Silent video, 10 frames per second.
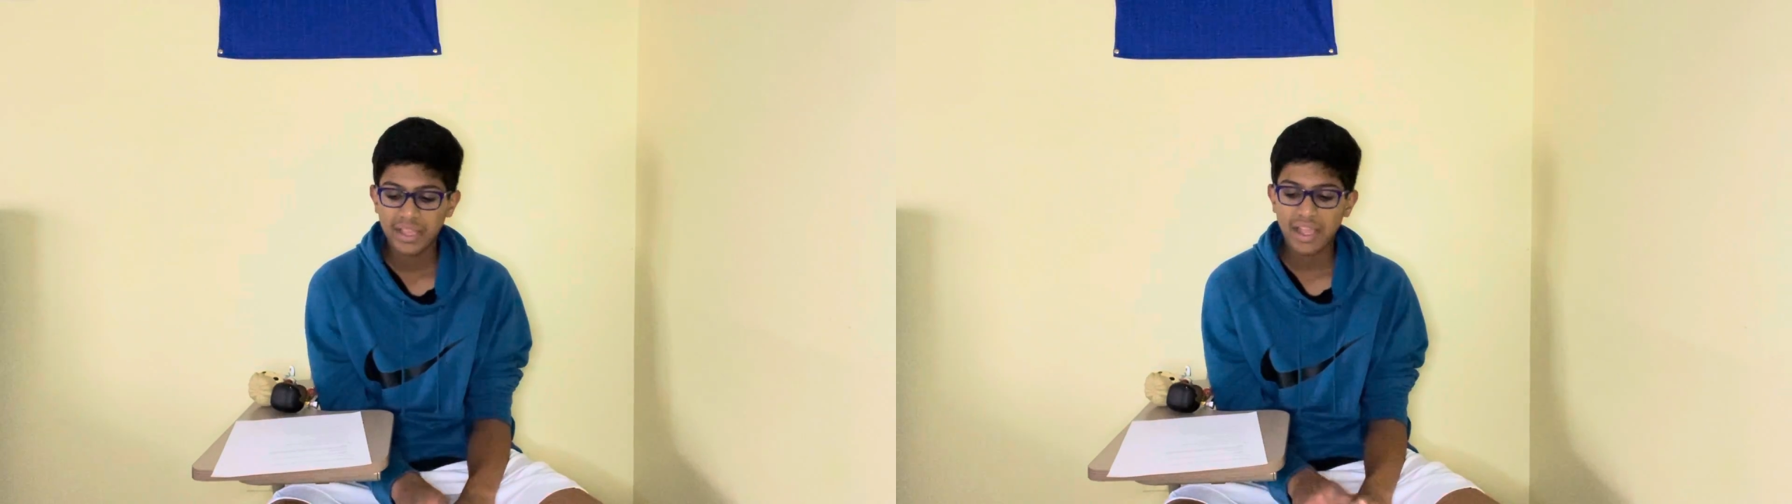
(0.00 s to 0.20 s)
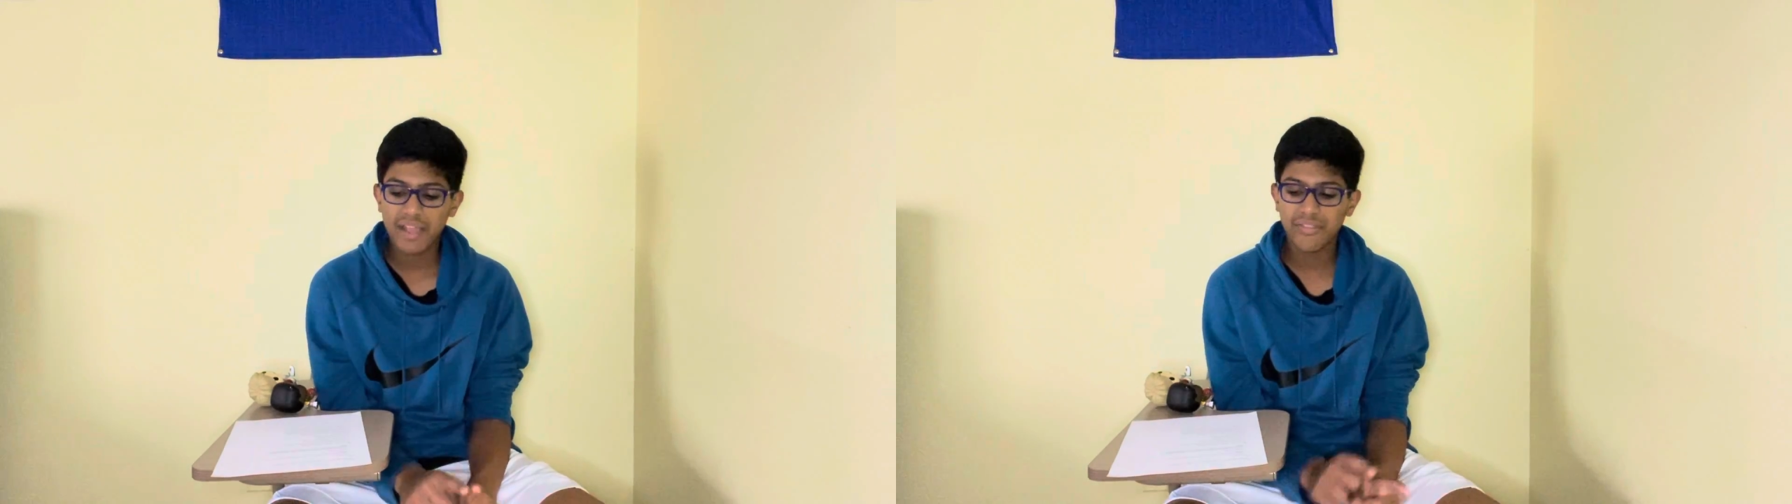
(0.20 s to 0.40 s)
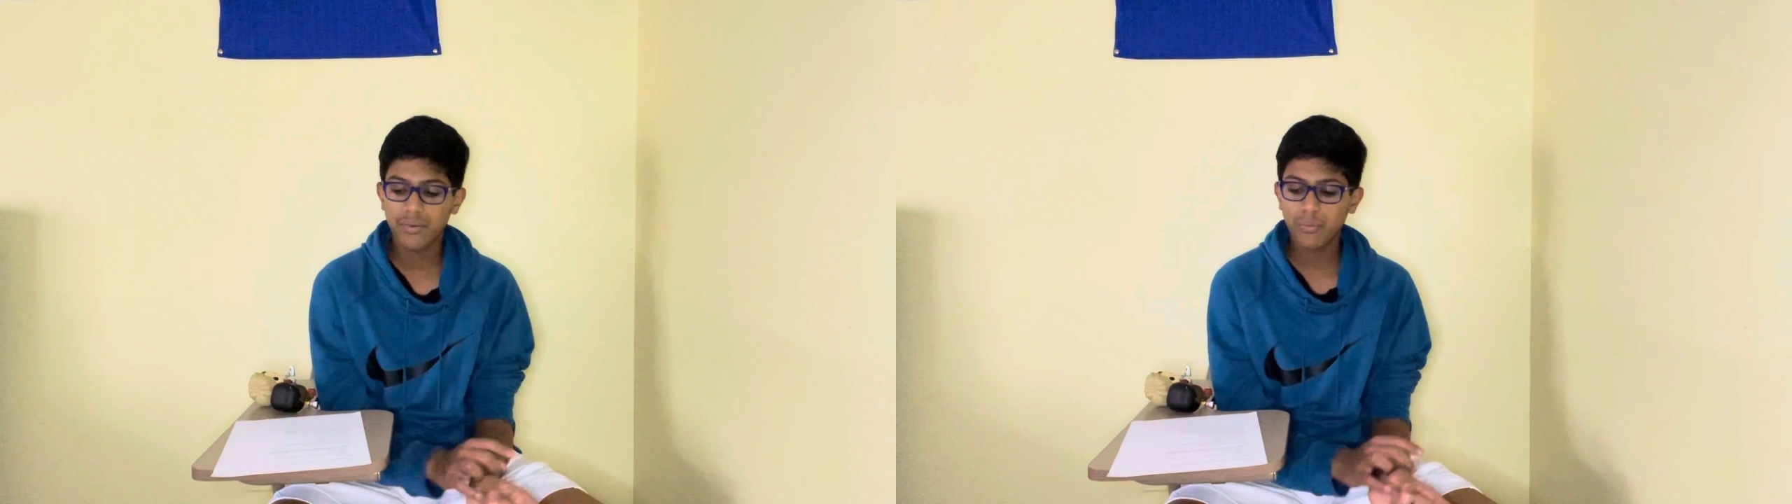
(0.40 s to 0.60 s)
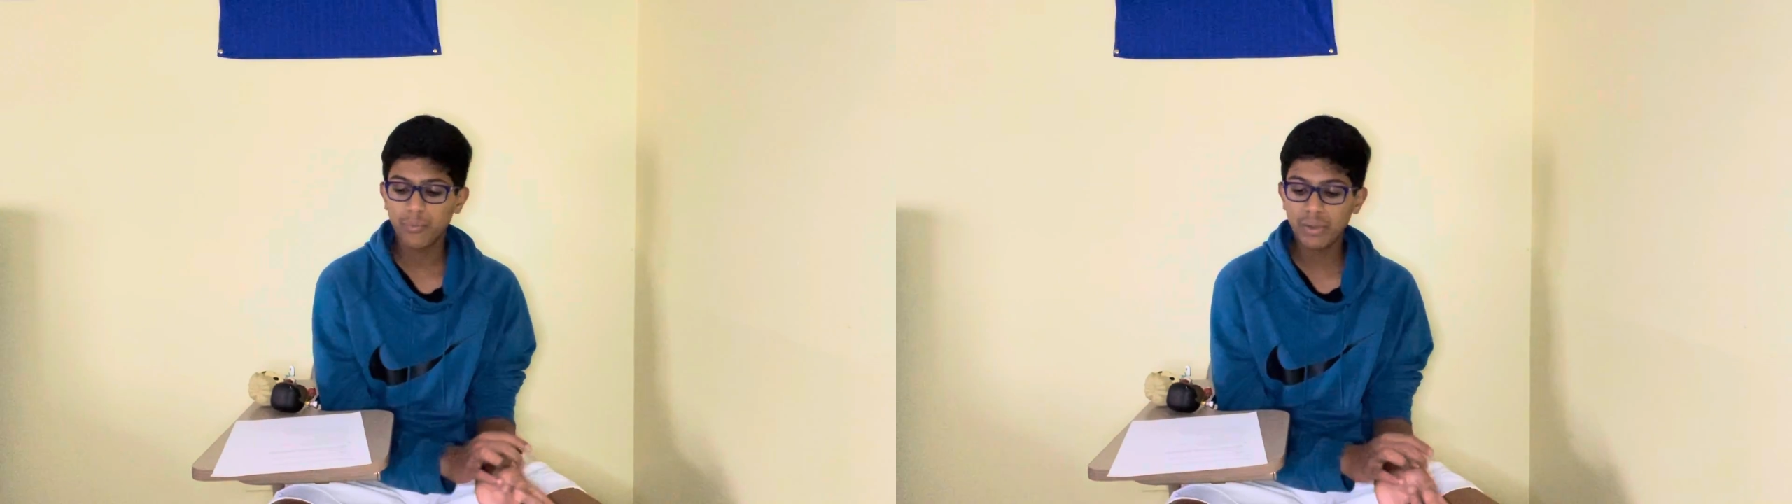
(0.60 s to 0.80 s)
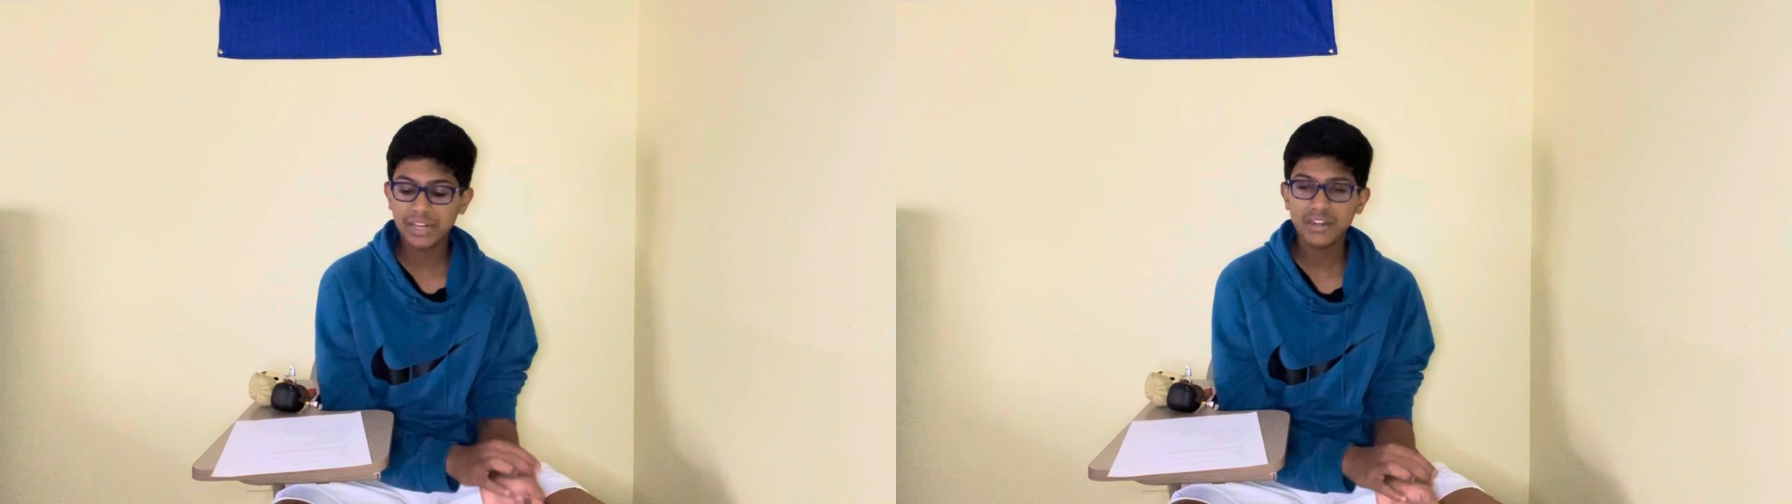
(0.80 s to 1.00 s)
and the
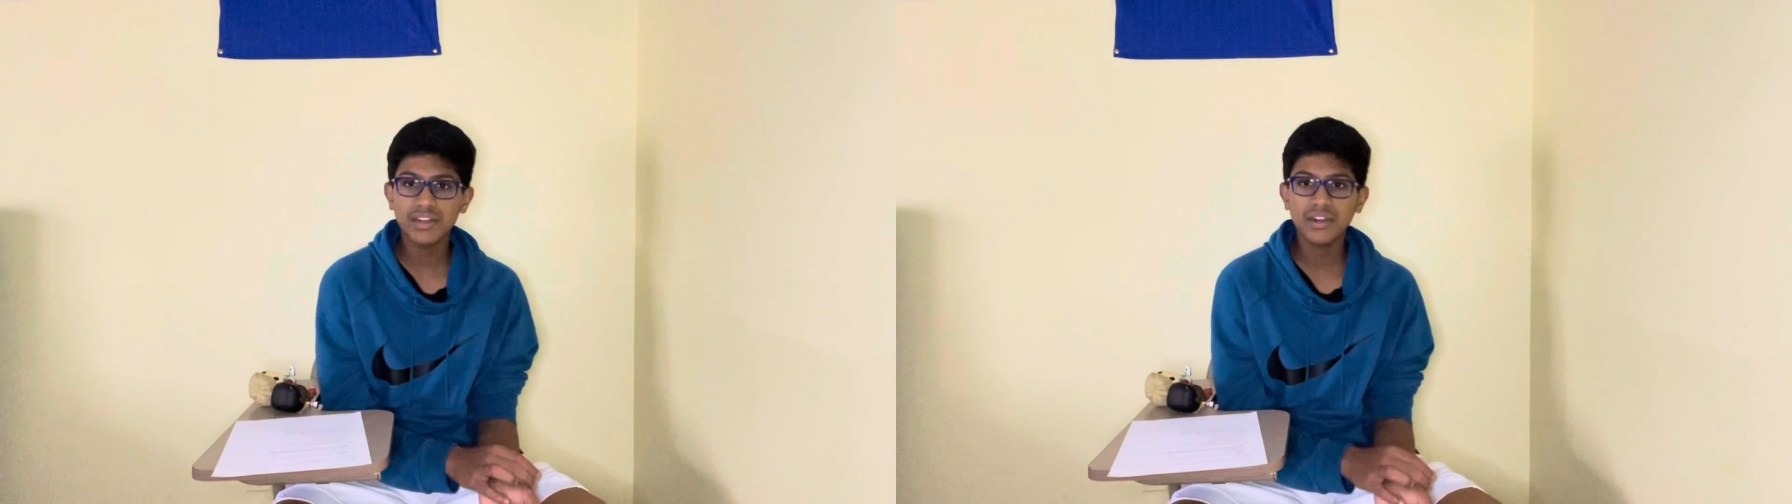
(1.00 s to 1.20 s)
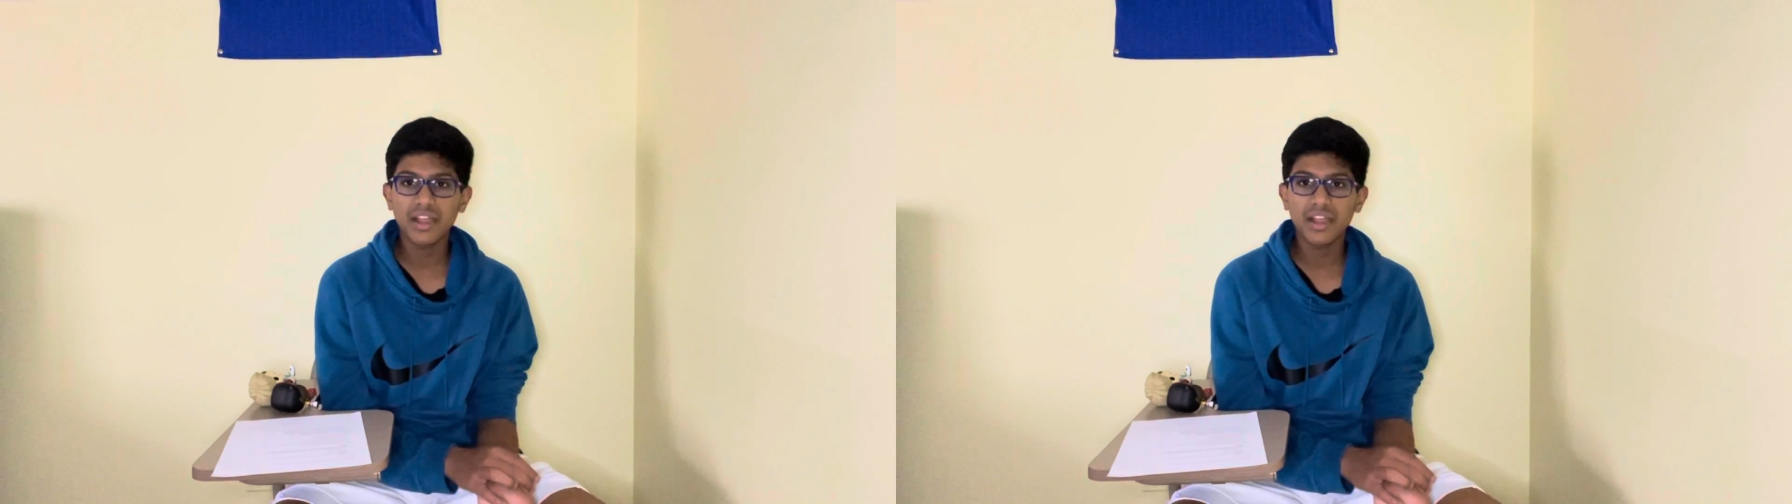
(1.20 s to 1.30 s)
winner,